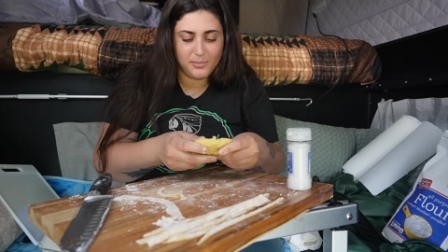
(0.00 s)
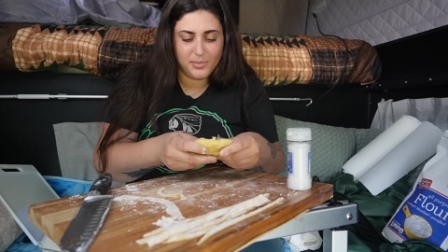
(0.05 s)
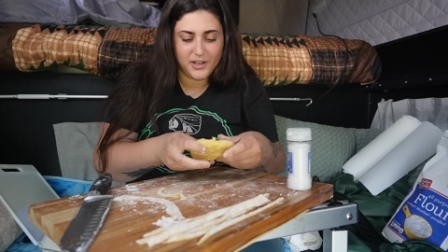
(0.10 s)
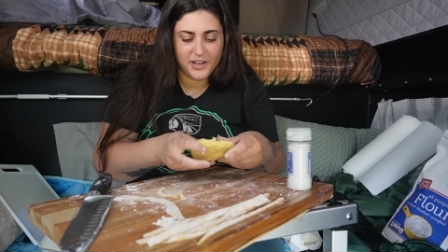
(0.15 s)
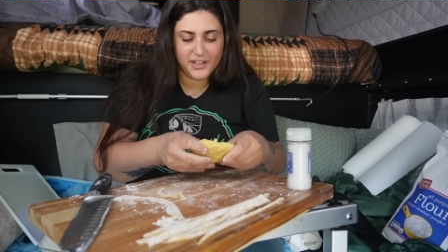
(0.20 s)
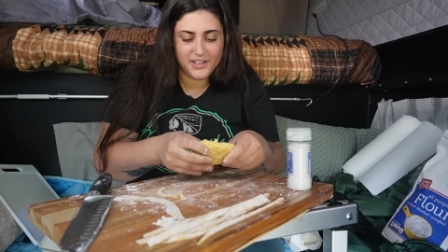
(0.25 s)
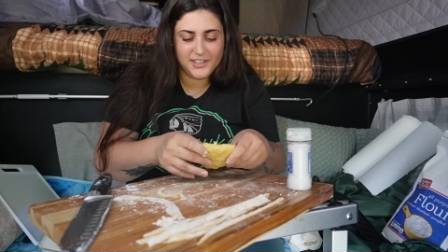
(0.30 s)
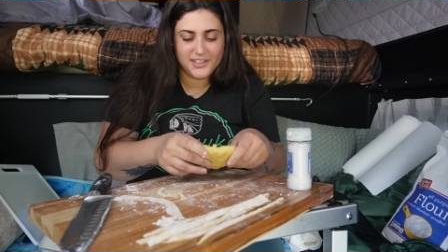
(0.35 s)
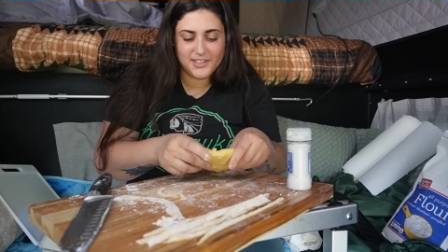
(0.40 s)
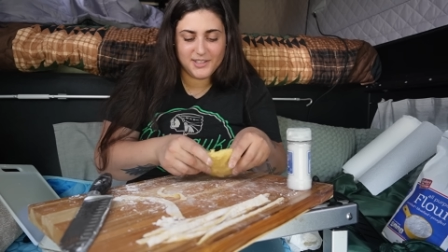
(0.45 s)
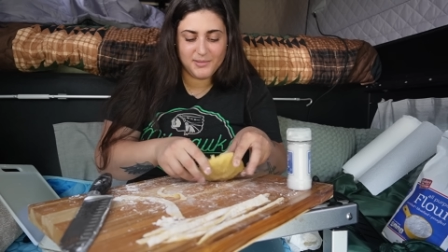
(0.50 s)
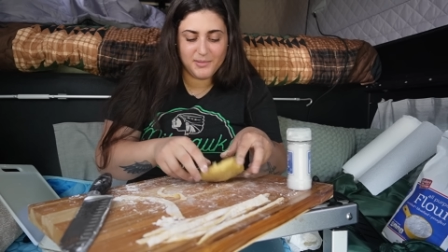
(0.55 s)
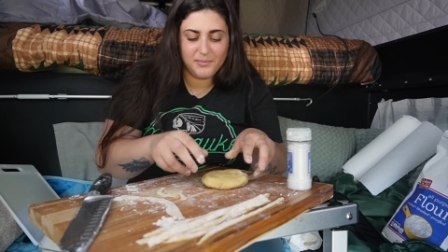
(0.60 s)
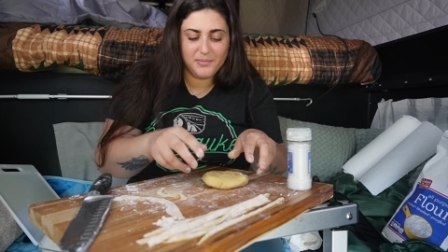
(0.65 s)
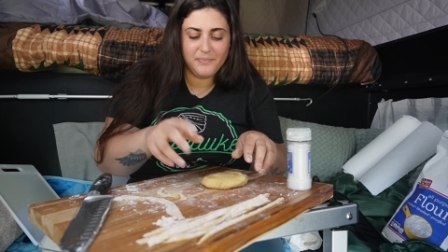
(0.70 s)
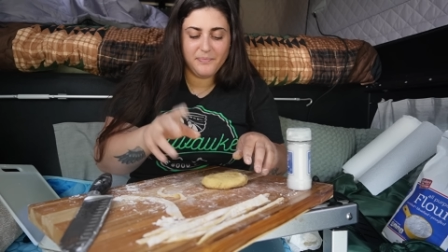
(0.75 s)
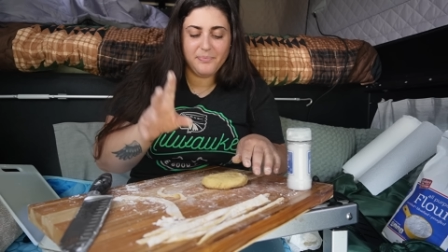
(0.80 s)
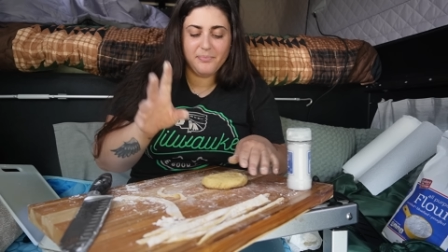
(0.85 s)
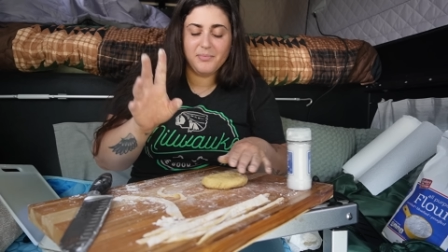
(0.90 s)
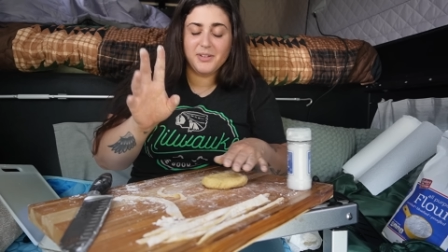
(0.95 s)
But
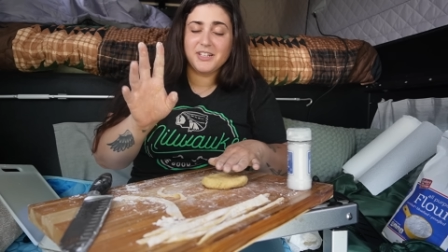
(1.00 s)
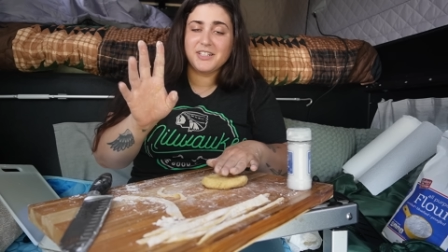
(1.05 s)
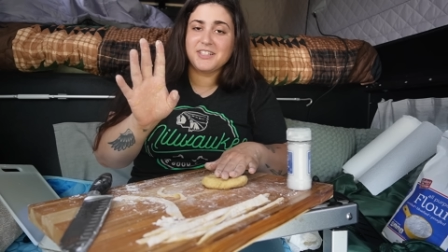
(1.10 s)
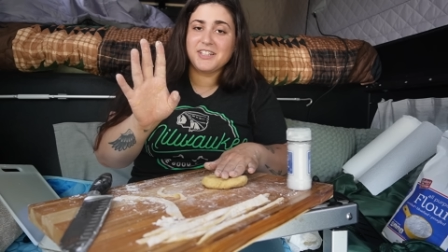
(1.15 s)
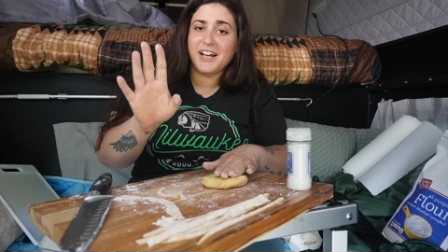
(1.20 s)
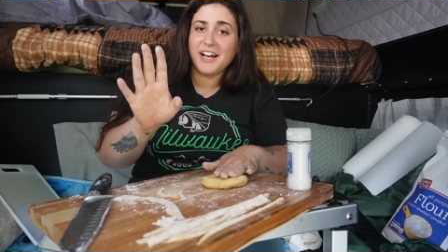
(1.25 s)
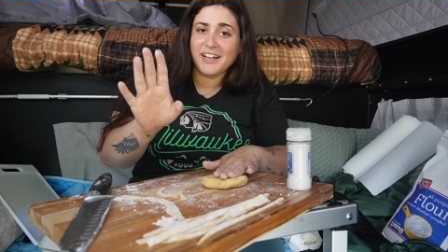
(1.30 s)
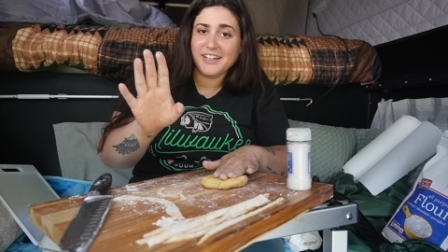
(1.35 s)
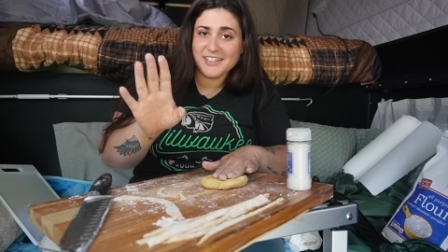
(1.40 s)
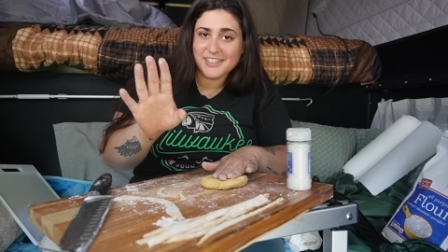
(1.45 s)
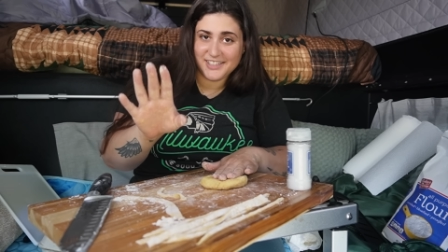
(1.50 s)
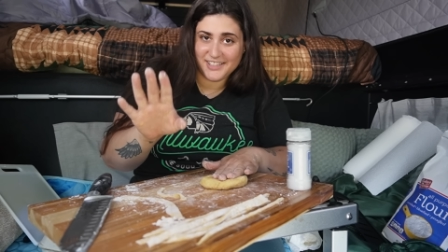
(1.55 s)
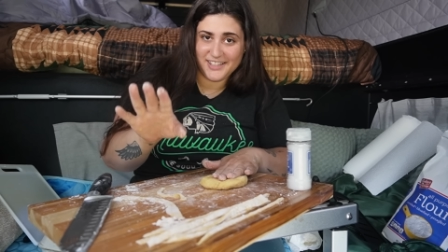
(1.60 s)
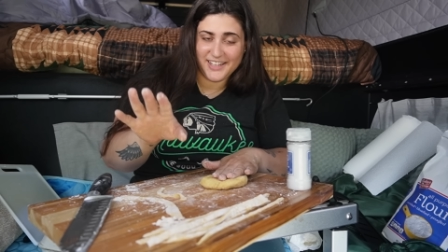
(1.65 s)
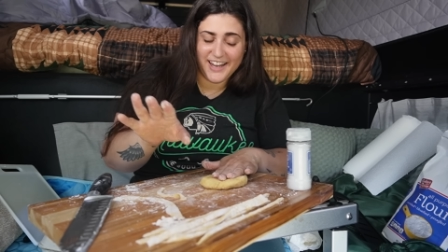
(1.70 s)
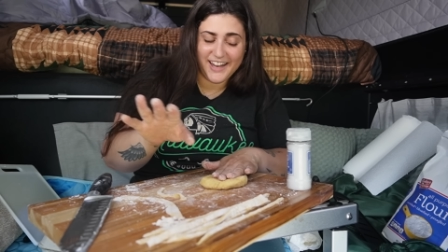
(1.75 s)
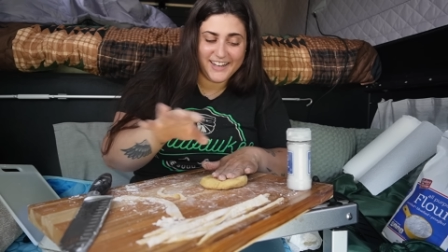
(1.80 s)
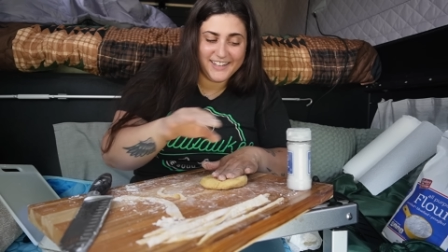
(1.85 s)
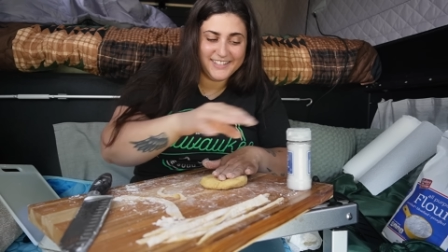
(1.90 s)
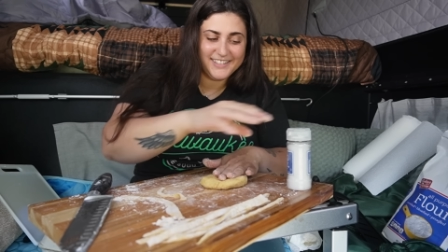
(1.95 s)
besides
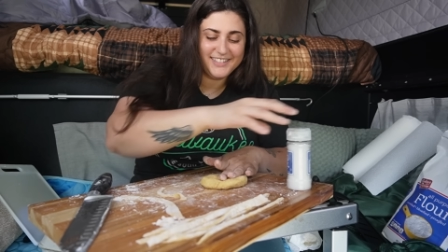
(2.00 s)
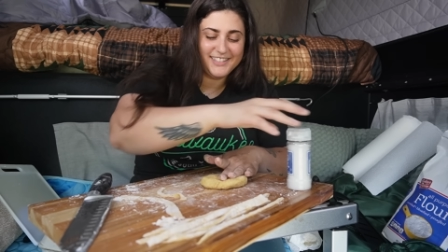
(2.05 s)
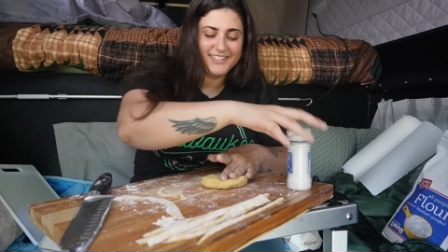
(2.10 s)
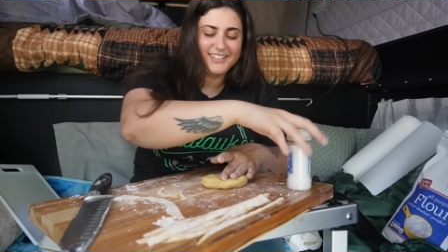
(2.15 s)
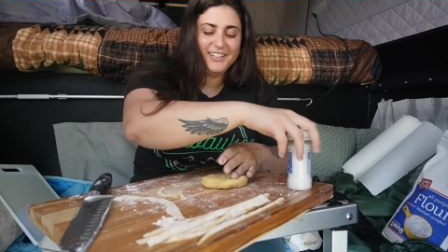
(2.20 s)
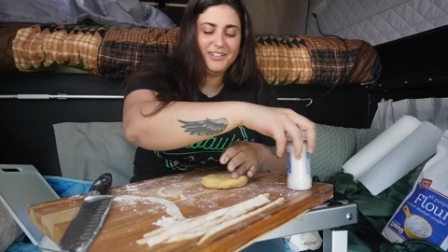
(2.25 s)
that,